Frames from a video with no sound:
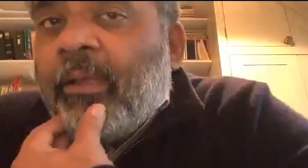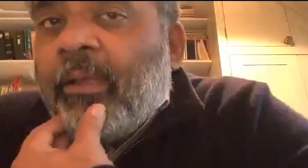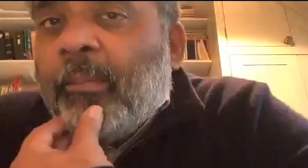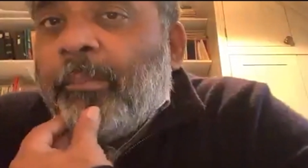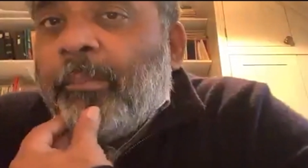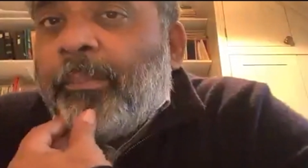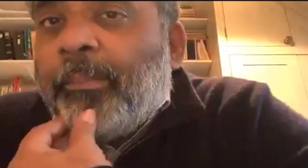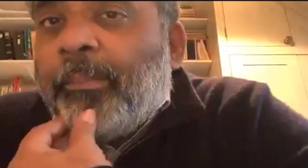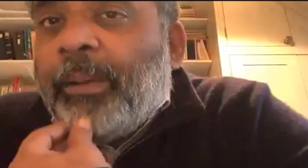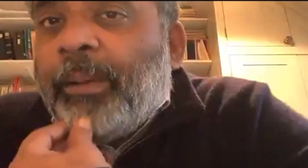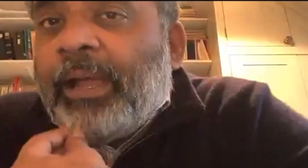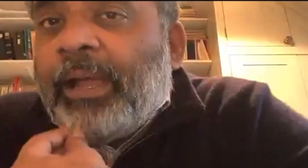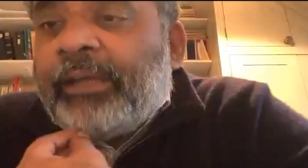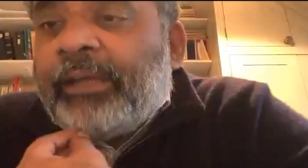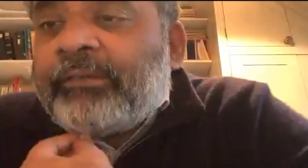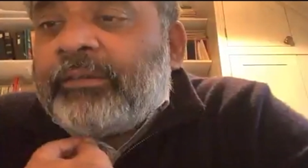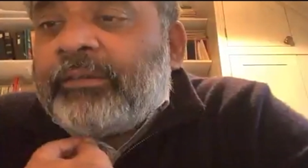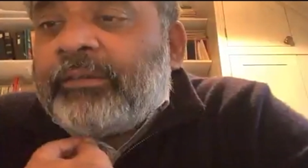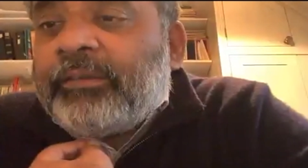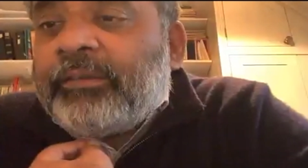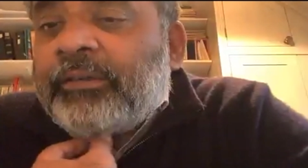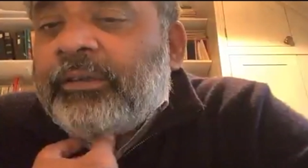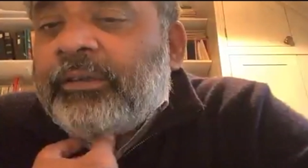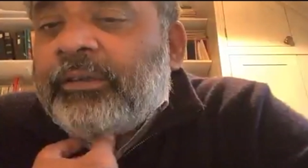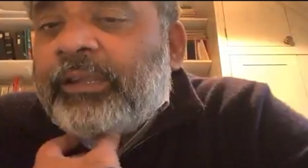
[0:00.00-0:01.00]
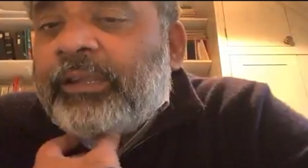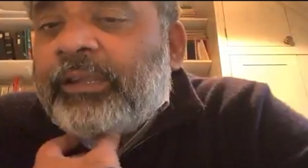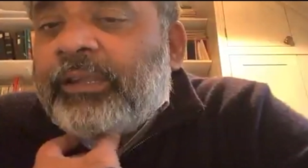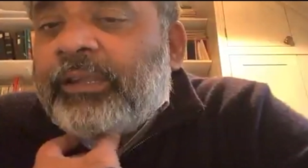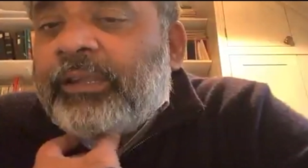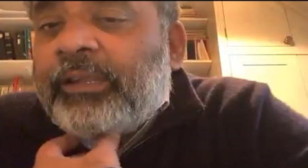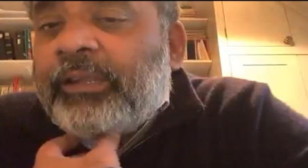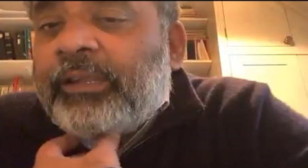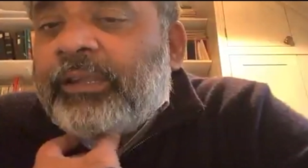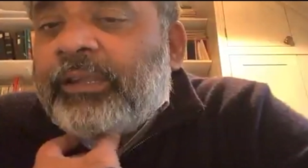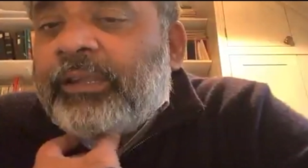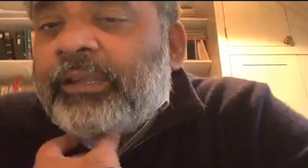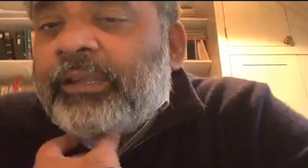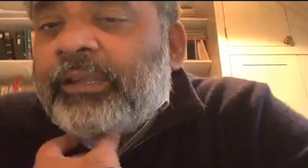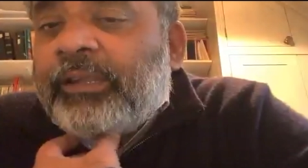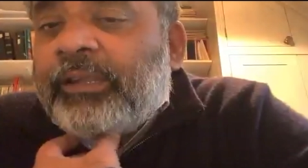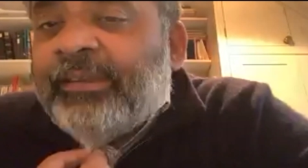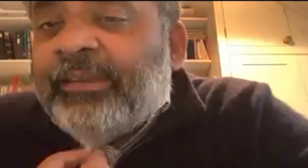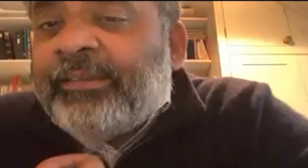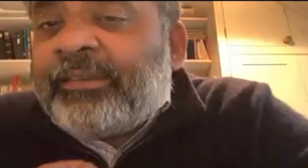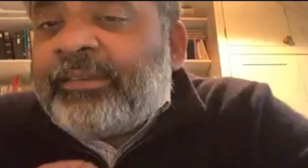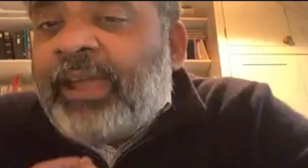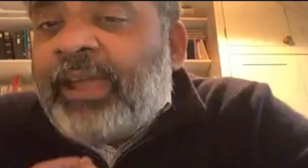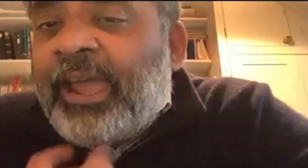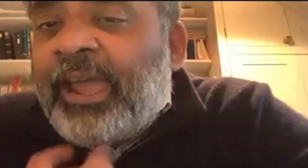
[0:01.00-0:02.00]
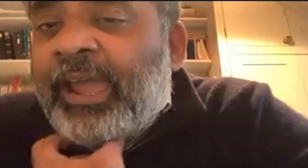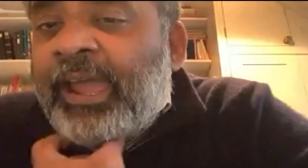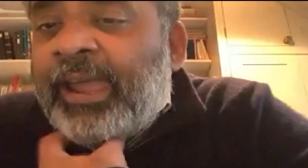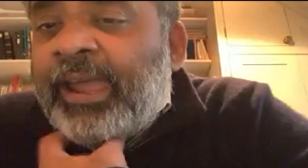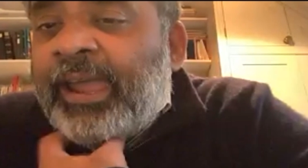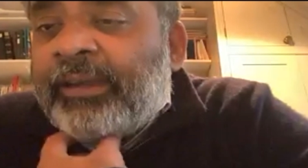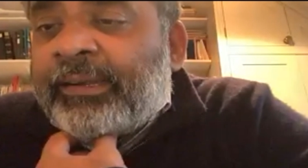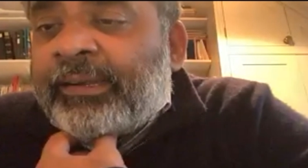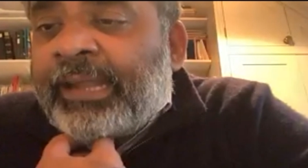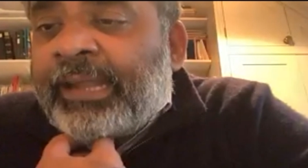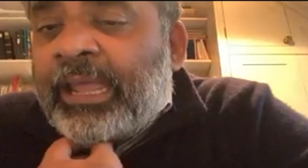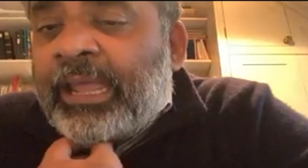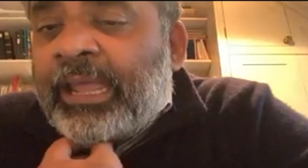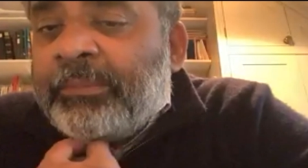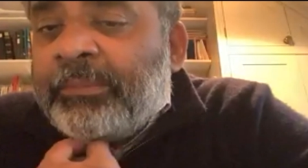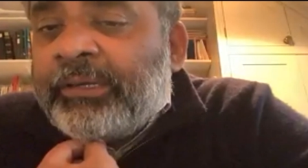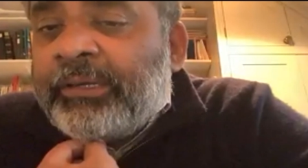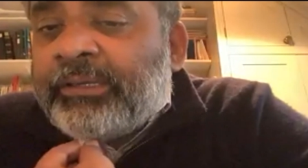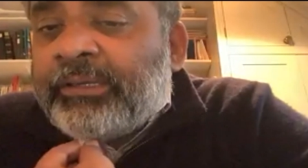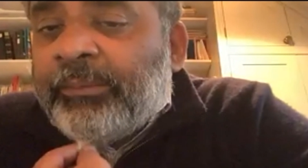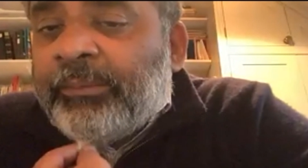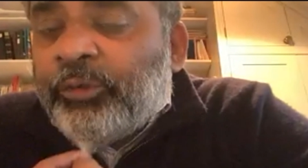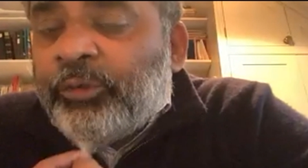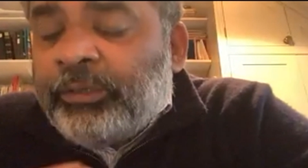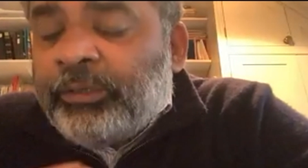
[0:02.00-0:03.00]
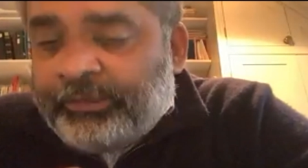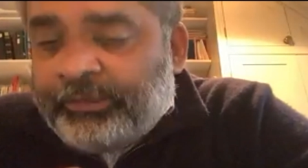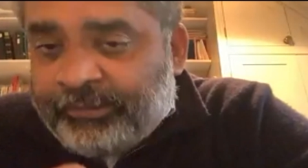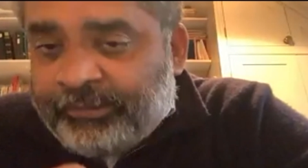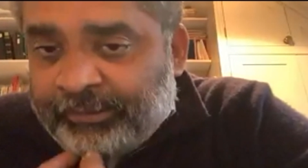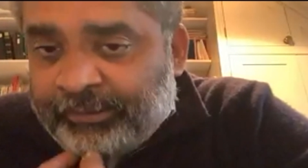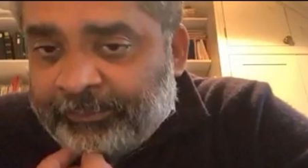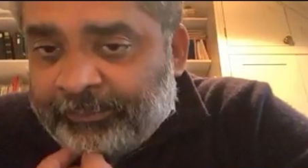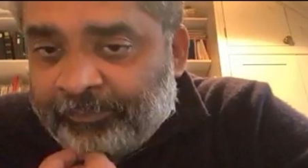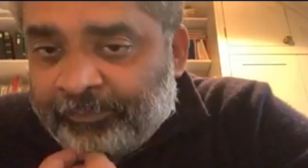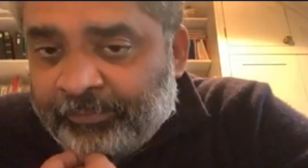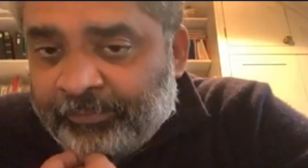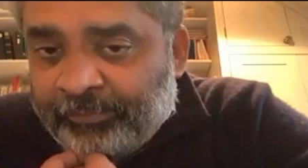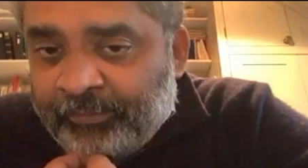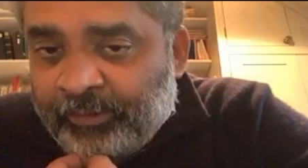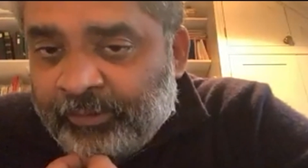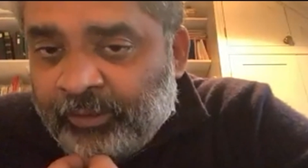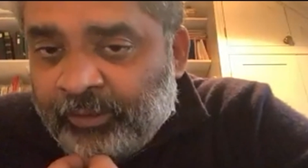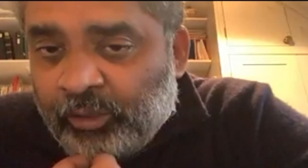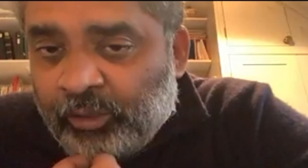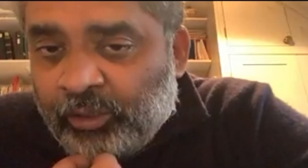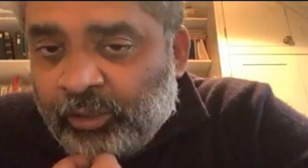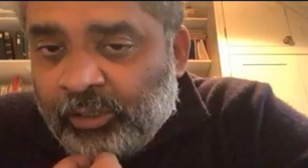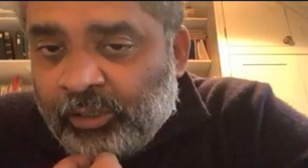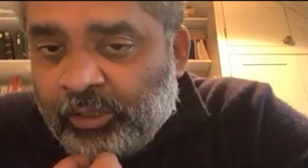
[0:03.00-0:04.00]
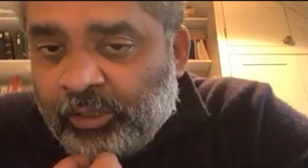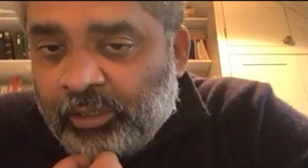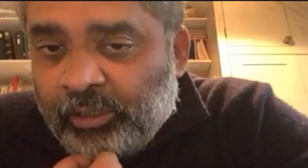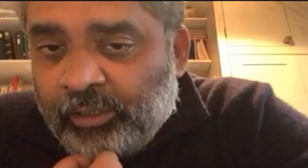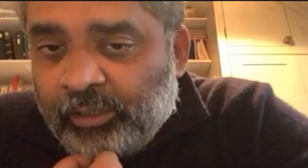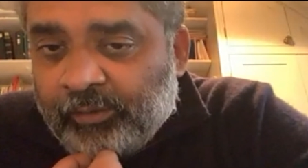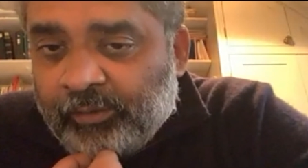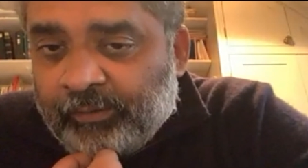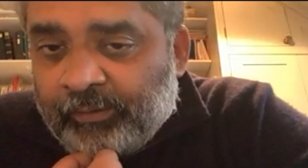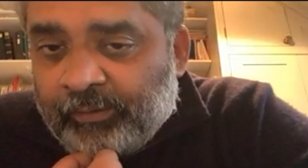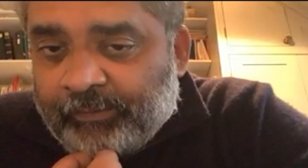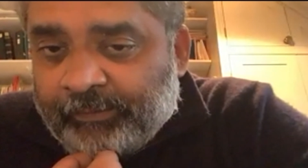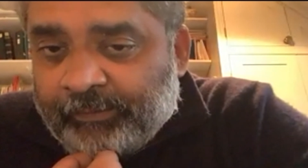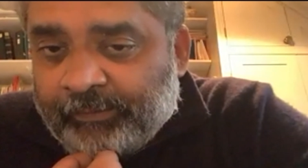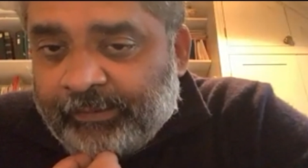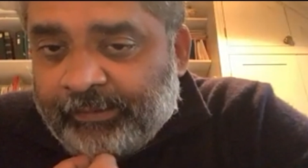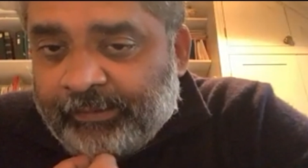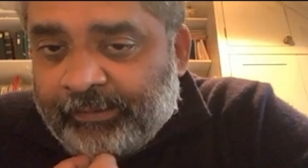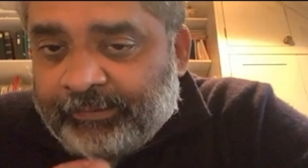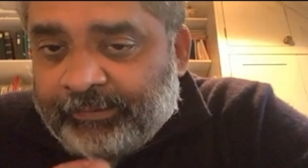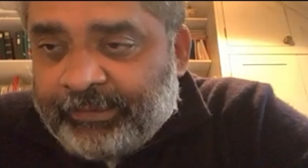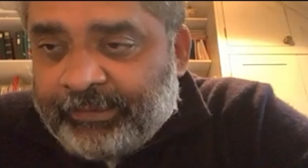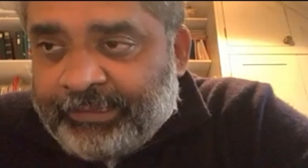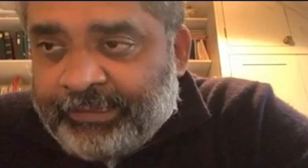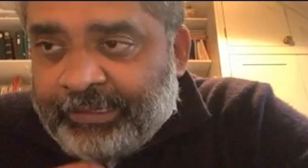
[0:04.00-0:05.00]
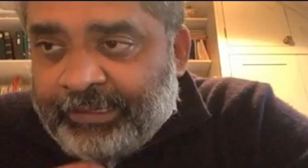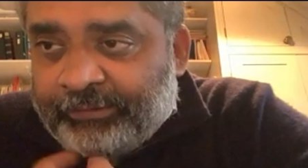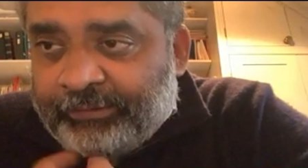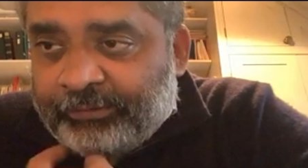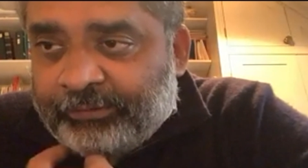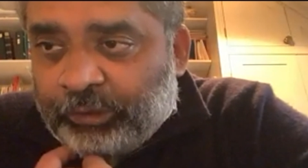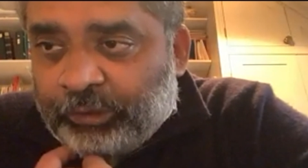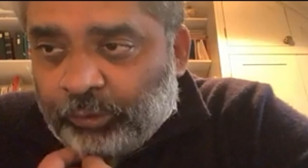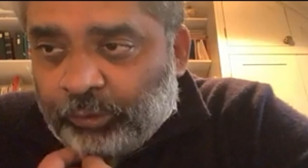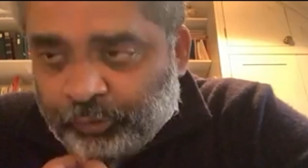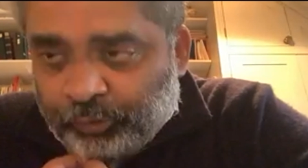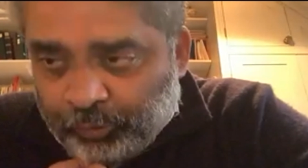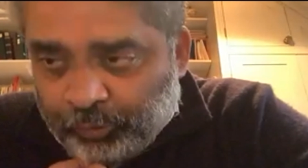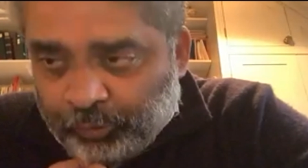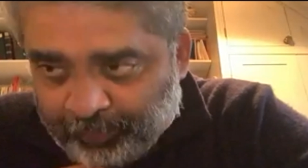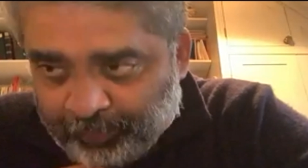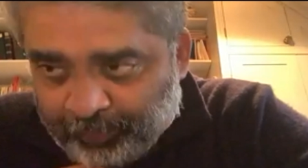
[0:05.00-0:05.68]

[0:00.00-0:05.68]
but ignored by the entire climate community since at least Kyoto.